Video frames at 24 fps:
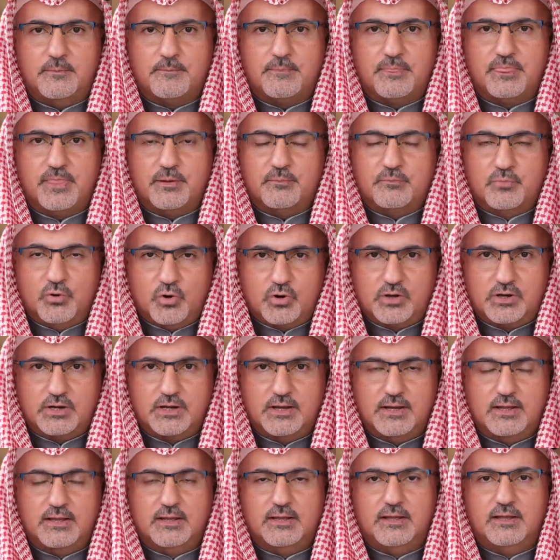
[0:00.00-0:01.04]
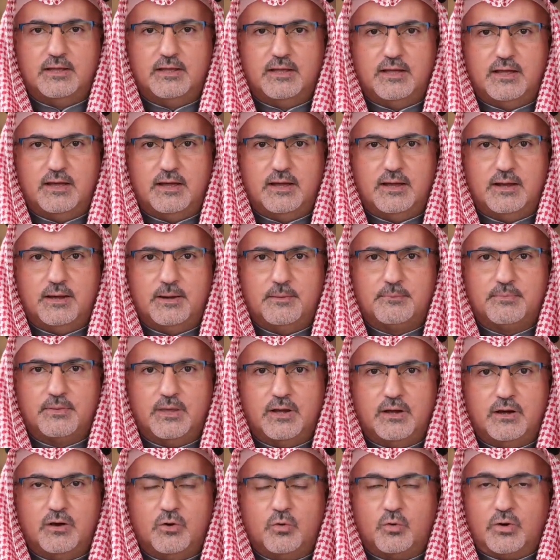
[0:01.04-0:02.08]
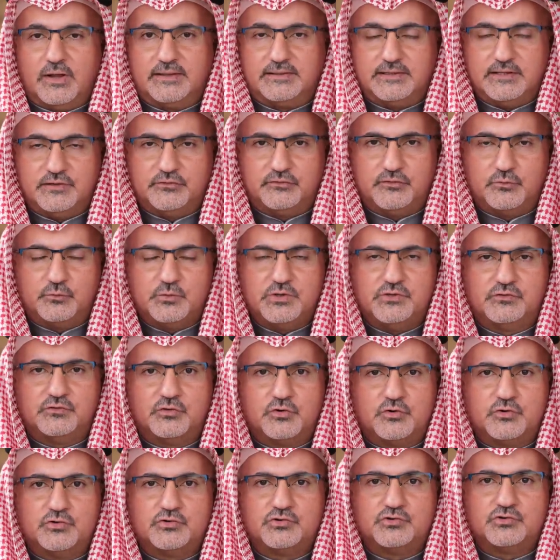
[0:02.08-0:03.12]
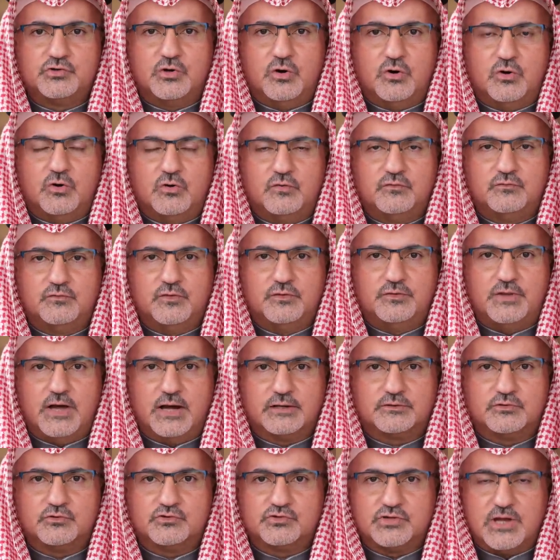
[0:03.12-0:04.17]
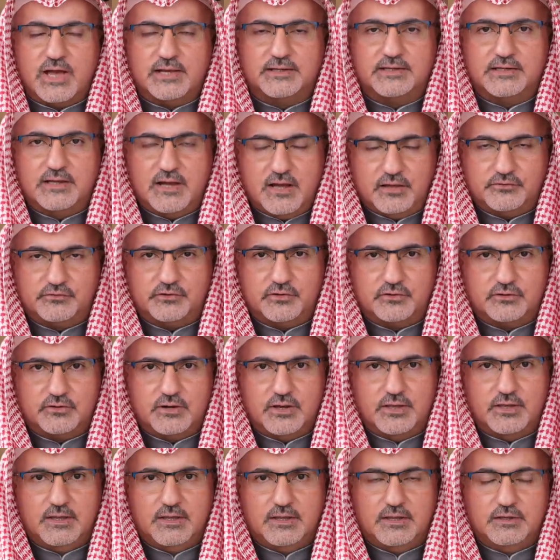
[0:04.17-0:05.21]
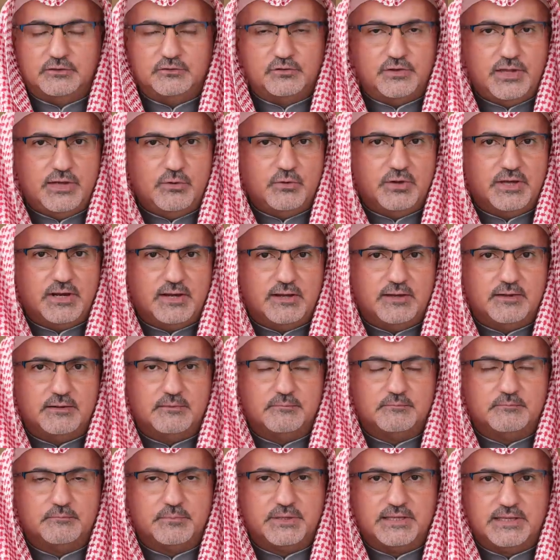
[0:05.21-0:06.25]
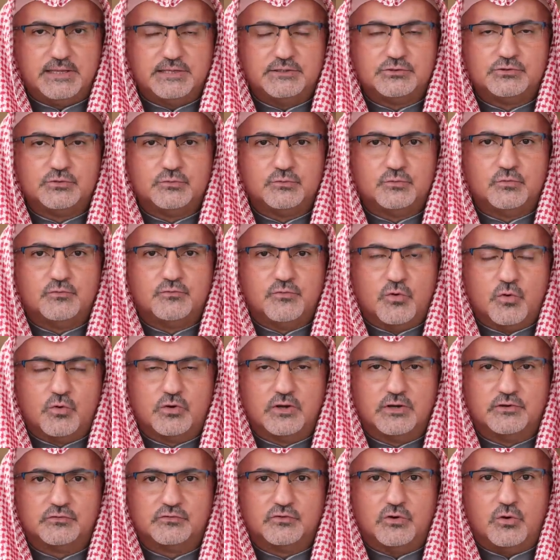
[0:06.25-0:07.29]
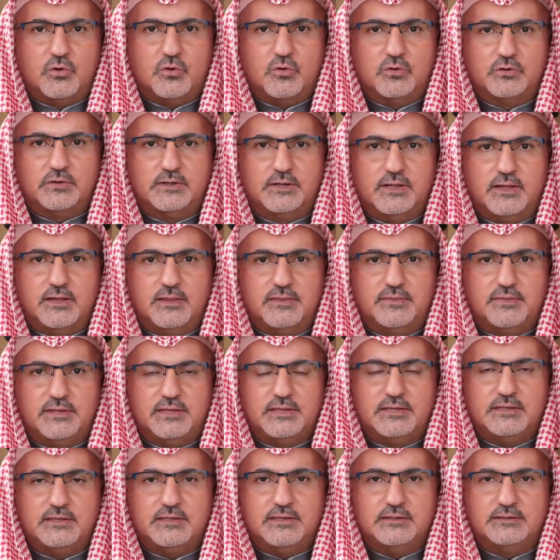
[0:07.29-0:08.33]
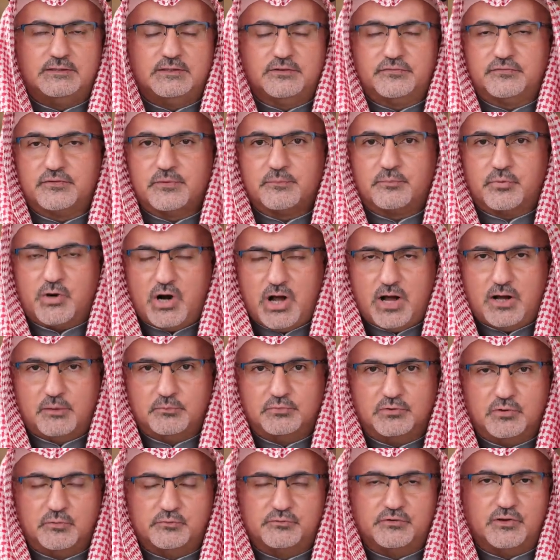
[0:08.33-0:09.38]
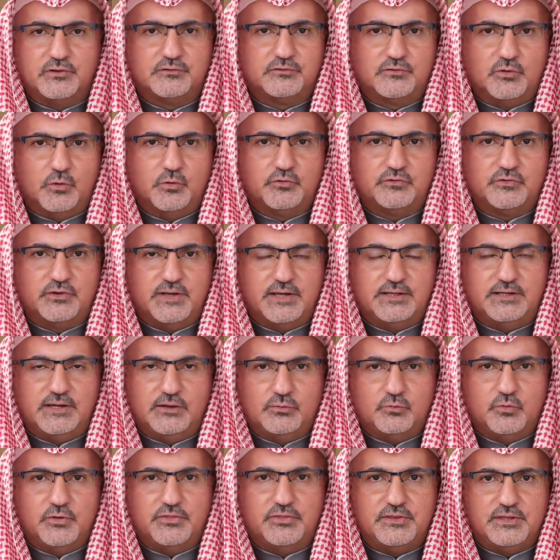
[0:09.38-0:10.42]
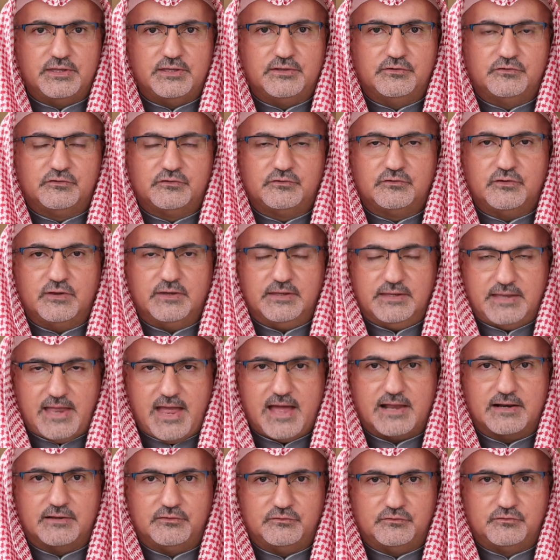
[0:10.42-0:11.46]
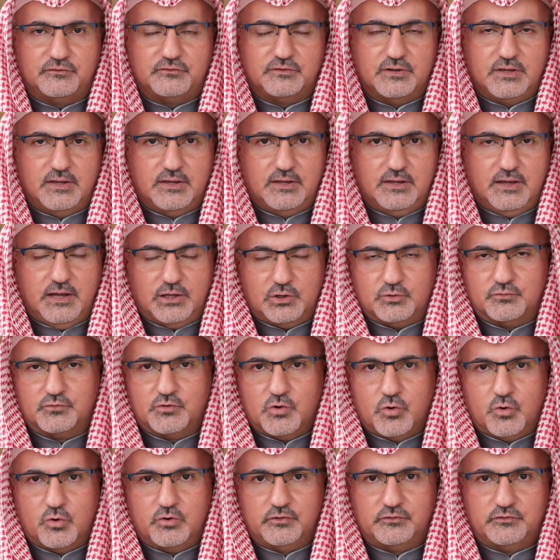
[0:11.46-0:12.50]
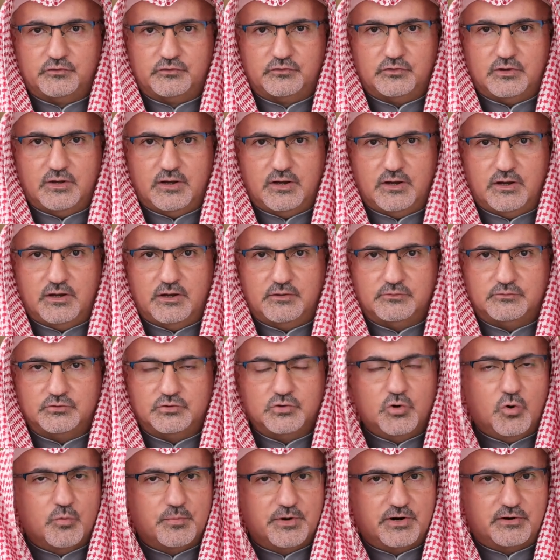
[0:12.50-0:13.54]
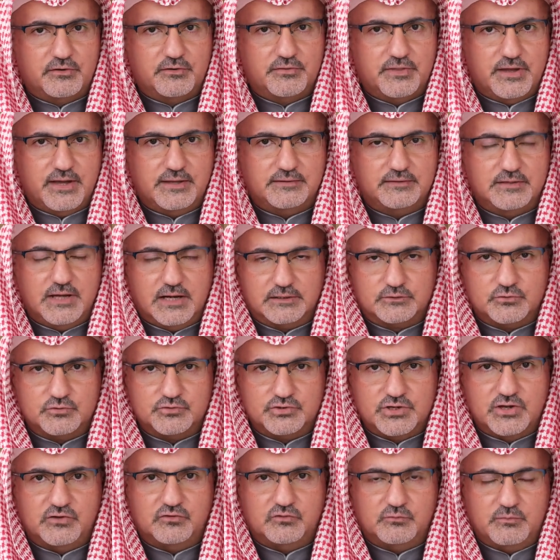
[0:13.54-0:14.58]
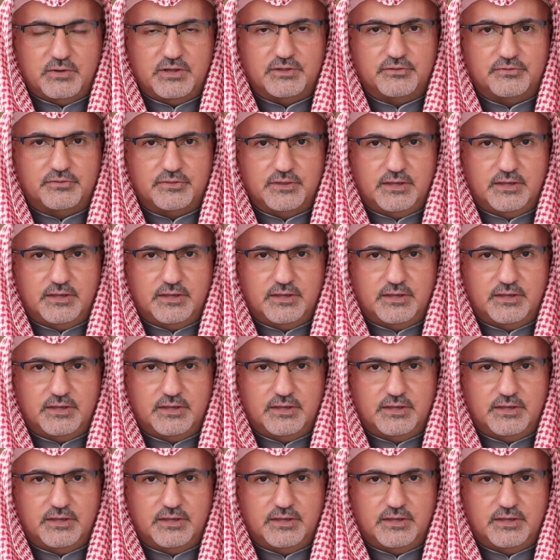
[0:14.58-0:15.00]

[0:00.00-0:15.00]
the book, or at least the research of Dr. Shadi Nasser. Today we're going to begin to focus on the different problems associated with these canons. And of course, no better than Dr. Jay Smith,